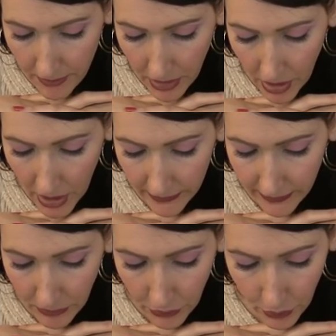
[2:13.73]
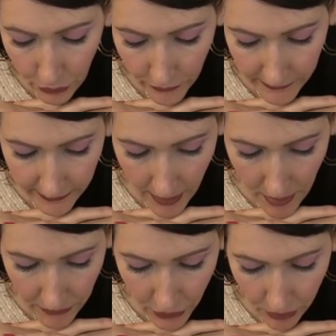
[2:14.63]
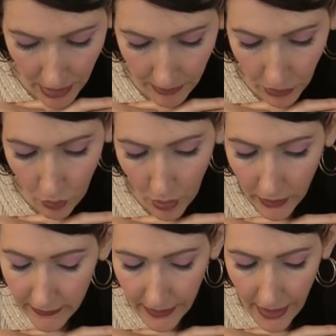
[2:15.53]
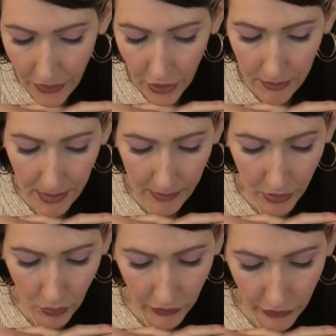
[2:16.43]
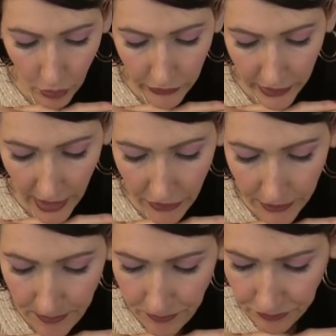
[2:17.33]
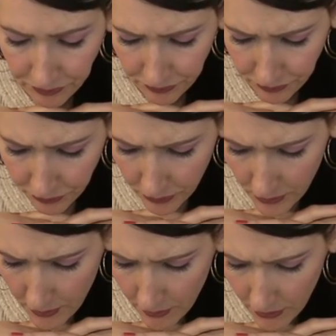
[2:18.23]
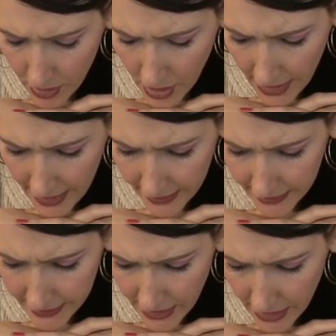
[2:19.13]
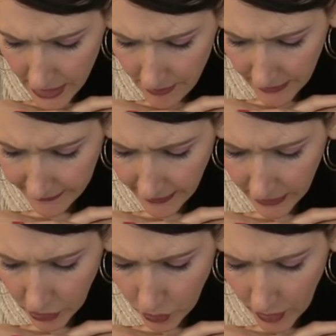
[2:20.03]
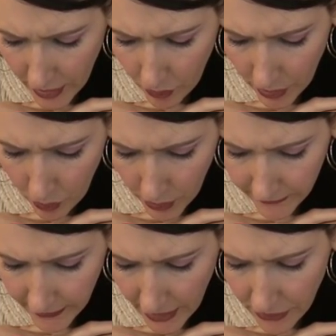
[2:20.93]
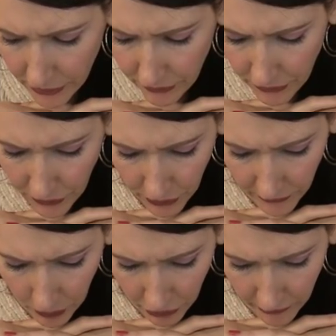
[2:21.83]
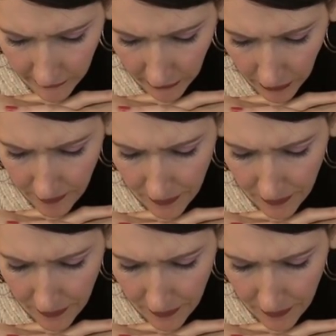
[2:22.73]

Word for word: Also, though, for some of you, maybe you work together, maybe you go to school together. And it's like you kind of want to work together to fulfill these wishes here.